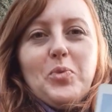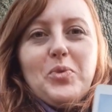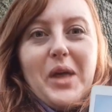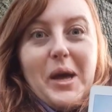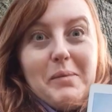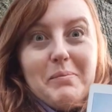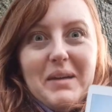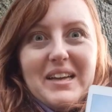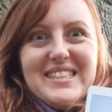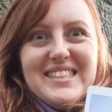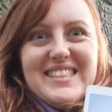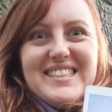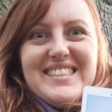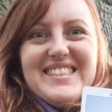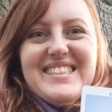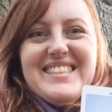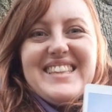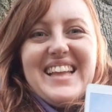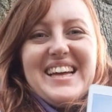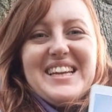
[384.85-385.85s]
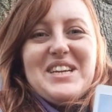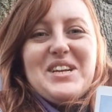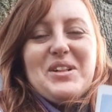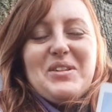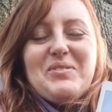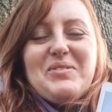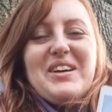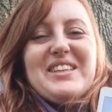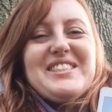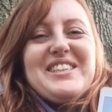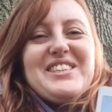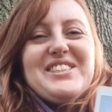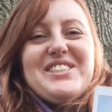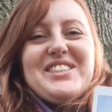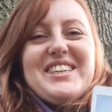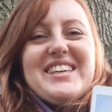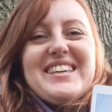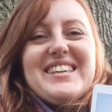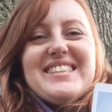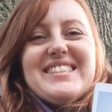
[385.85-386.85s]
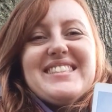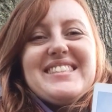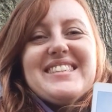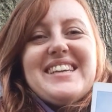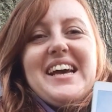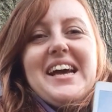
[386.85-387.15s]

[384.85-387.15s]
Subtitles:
that message, that little message, is